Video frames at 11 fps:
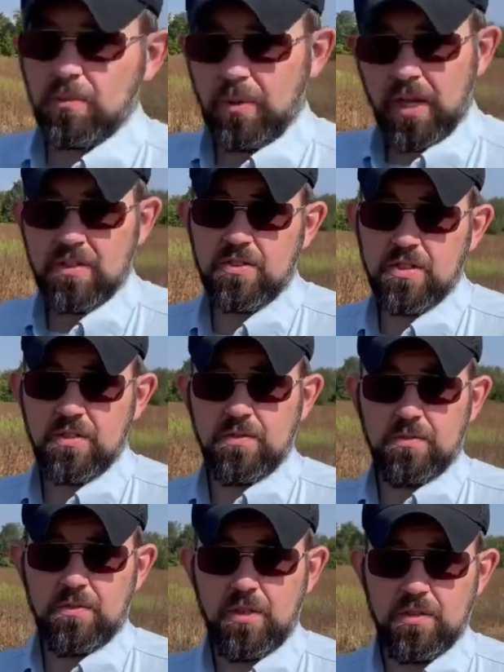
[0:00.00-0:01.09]
The plants are
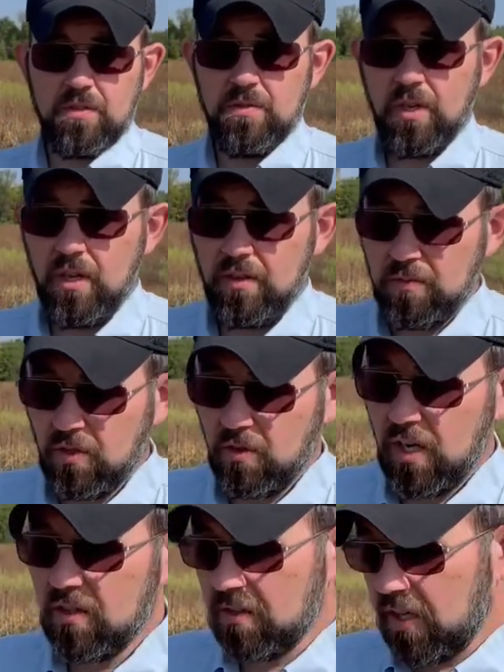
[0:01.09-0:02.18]
still good and
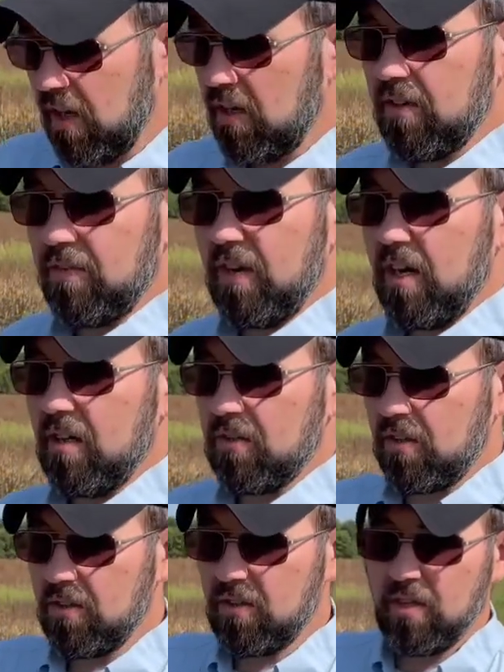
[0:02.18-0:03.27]
green. They'll carry a fire. A
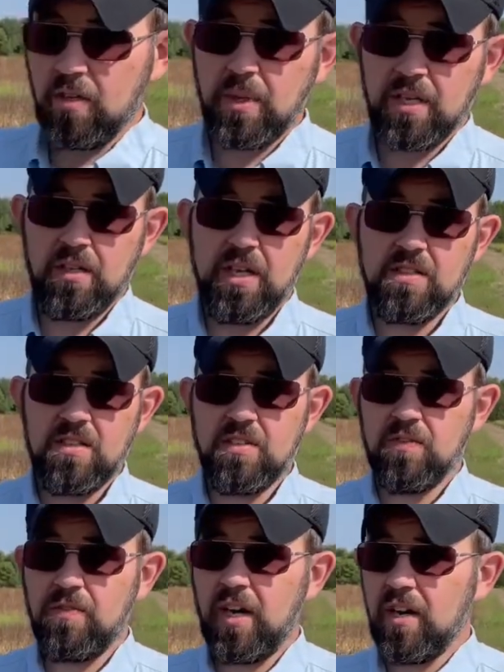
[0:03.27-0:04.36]
good thing about a late
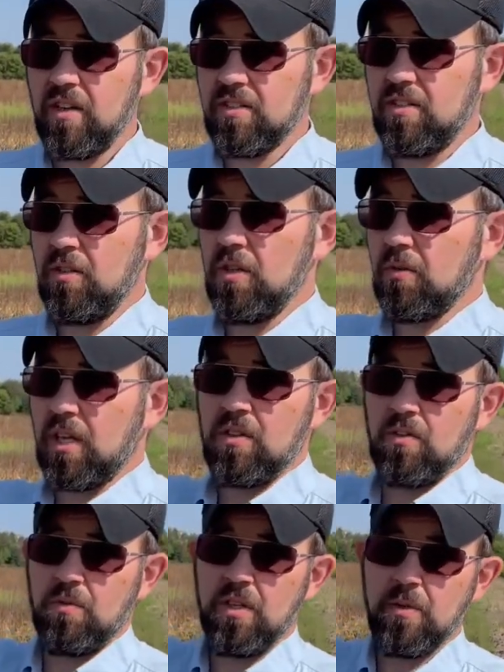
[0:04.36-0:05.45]
season fire is you don't get
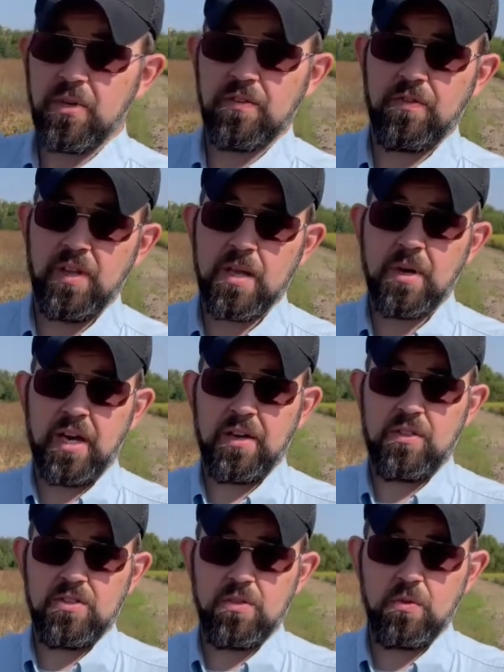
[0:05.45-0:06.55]
the really big flame
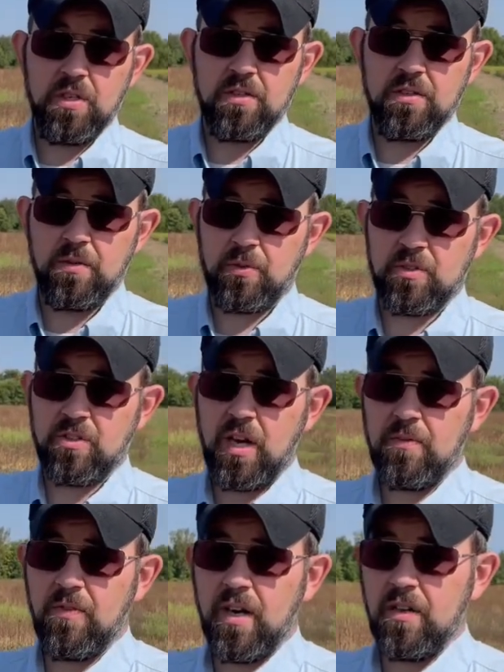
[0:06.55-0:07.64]
height that you will with the
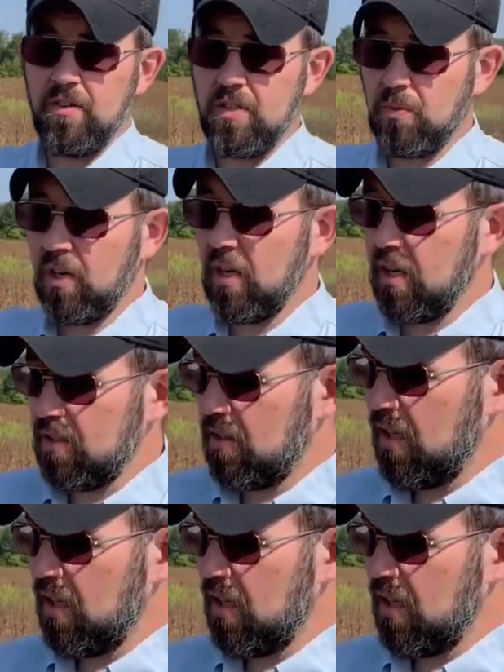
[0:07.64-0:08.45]
prescribed fire in the spring. It's a